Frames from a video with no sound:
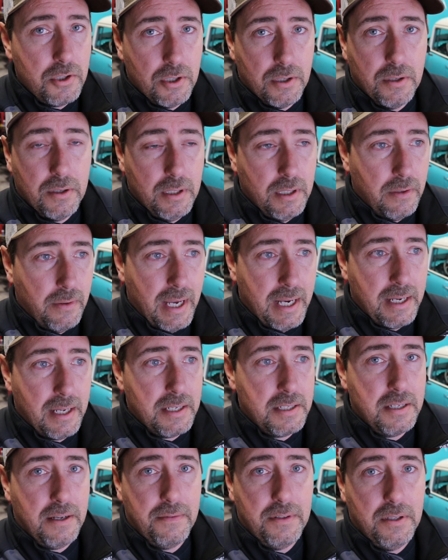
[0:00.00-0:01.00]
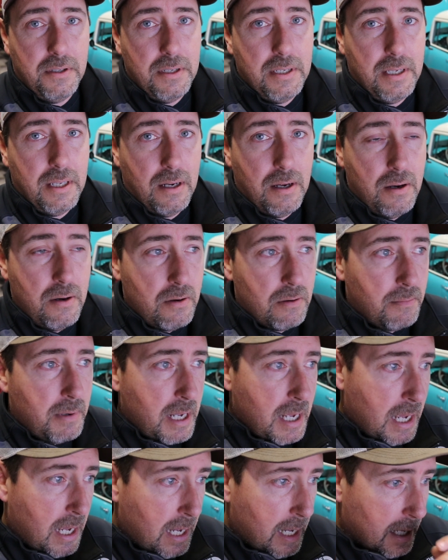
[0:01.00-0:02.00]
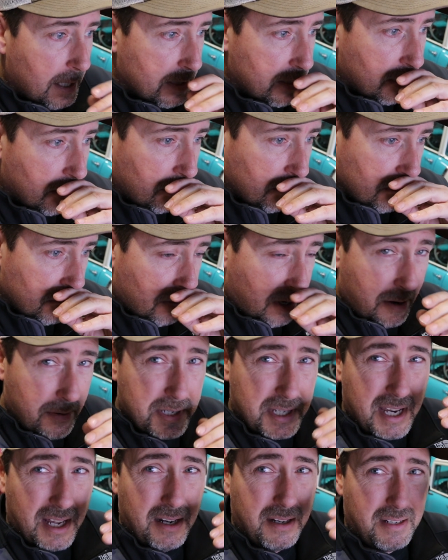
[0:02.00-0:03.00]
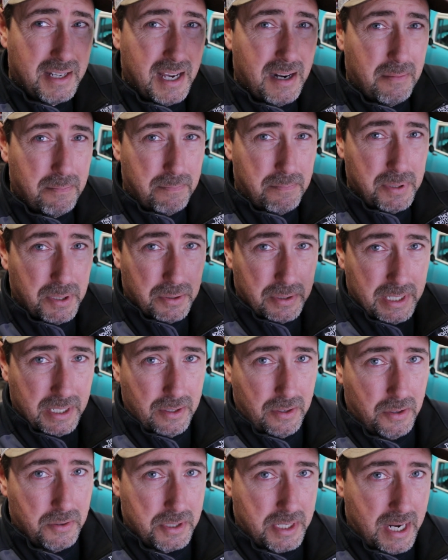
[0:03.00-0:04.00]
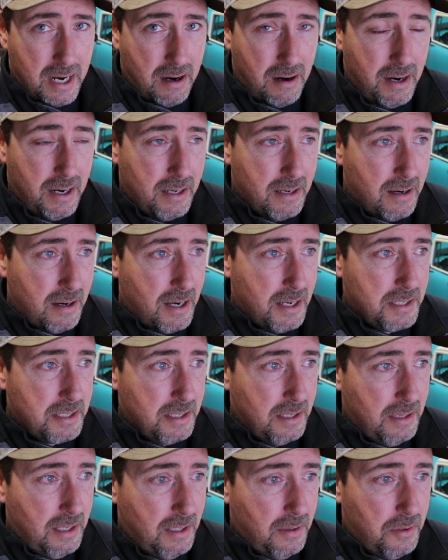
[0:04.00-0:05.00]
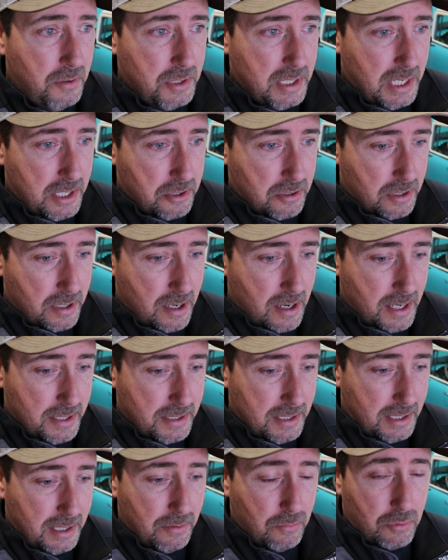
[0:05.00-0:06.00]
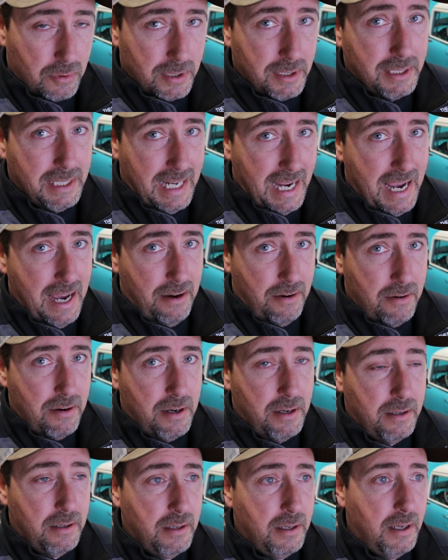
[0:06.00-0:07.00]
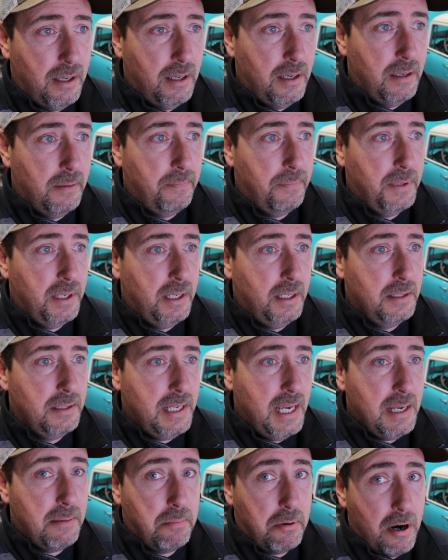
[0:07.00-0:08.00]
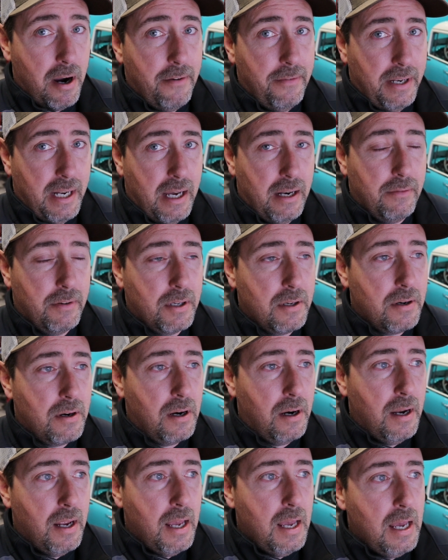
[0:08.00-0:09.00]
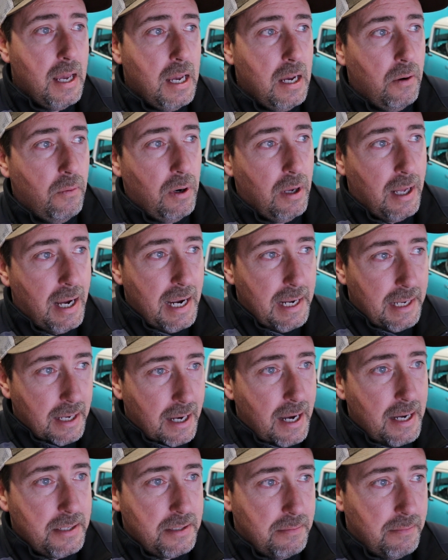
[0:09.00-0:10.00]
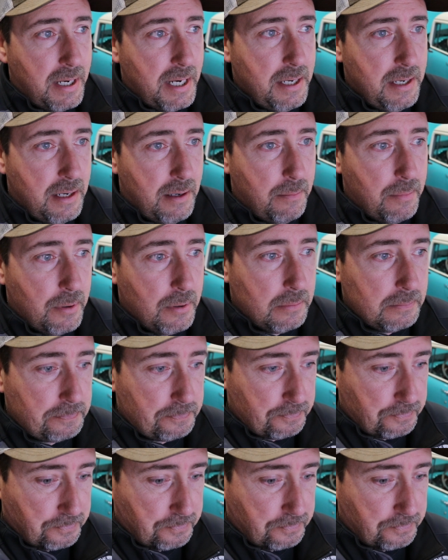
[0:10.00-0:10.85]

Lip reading: and, you know, that kind of stuff till you can get it home. So you always got to kind of build in those carrying costs and those extra costs that can really add on and take profit out of a car. Well, I got to my number,